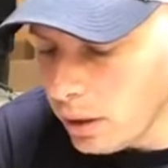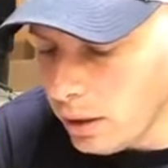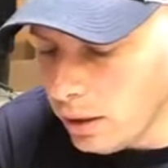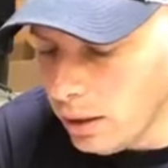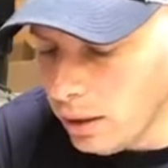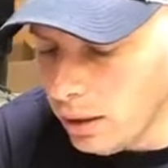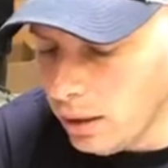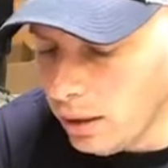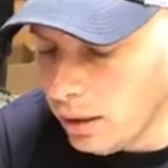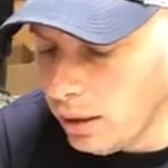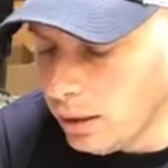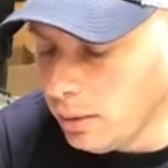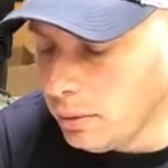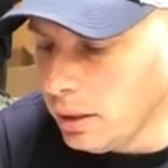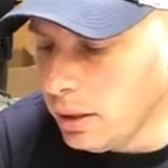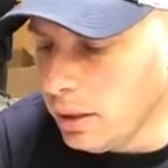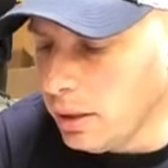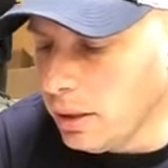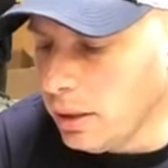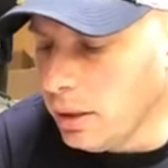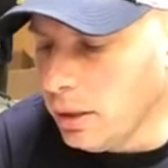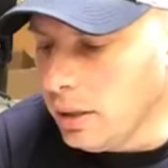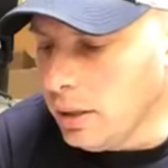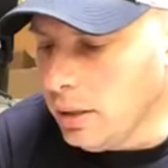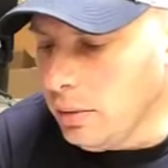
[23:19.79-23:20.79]

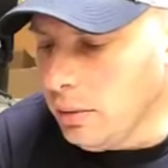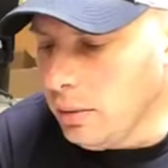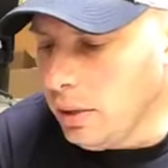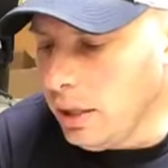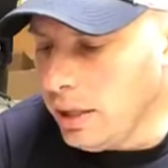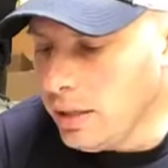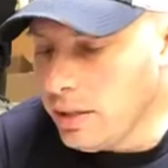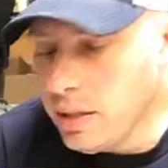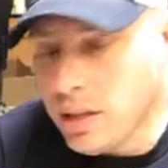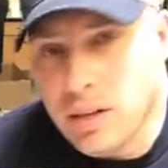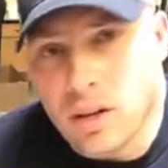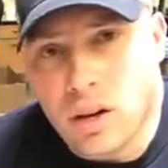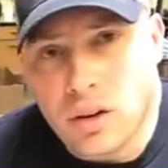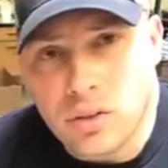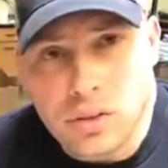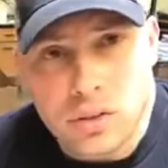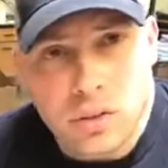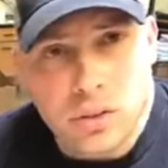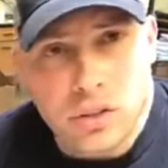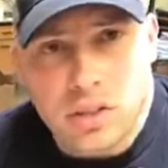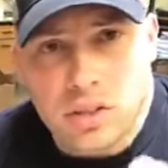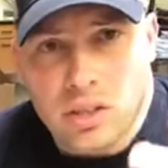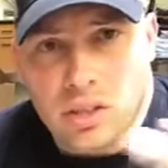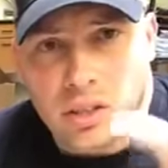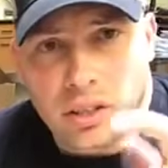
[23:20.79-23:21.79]
And then also
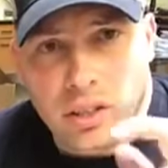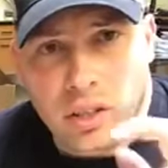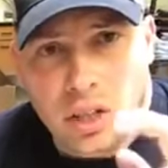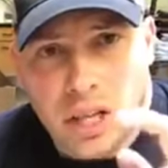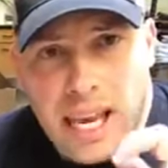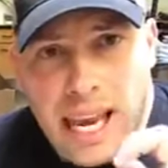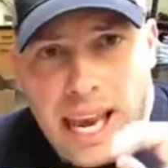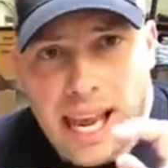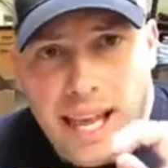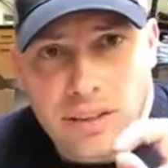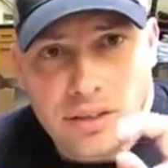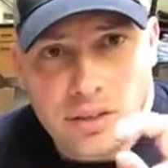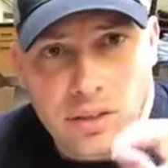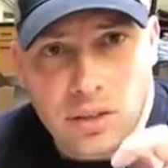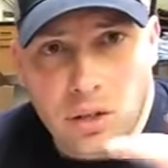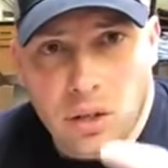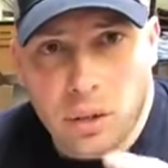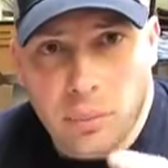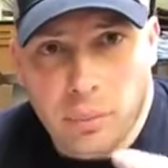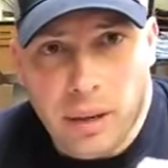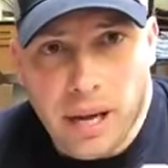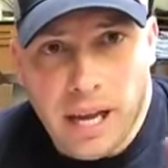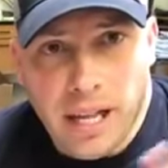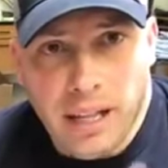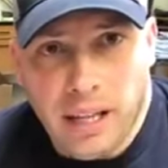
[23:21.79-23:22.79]
just little cans that you
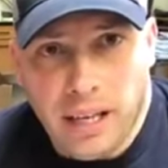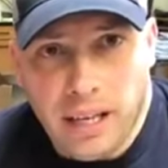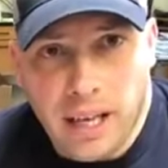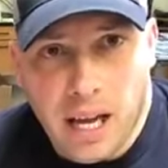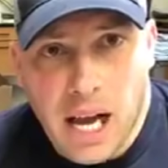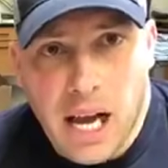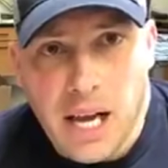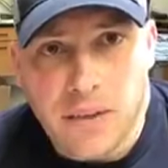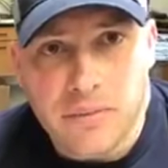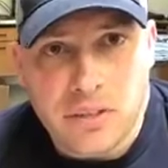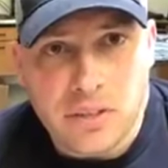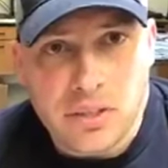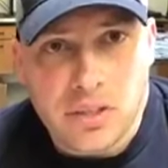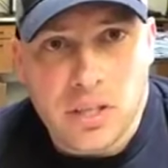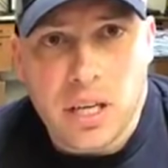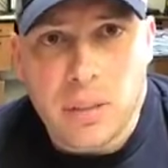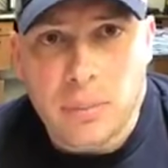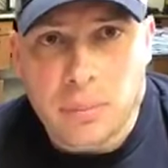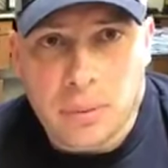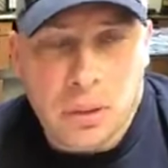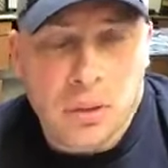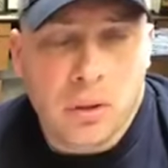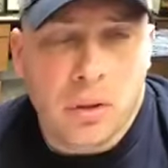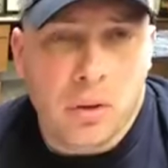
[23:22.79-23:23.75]
can buy at like Office Depot.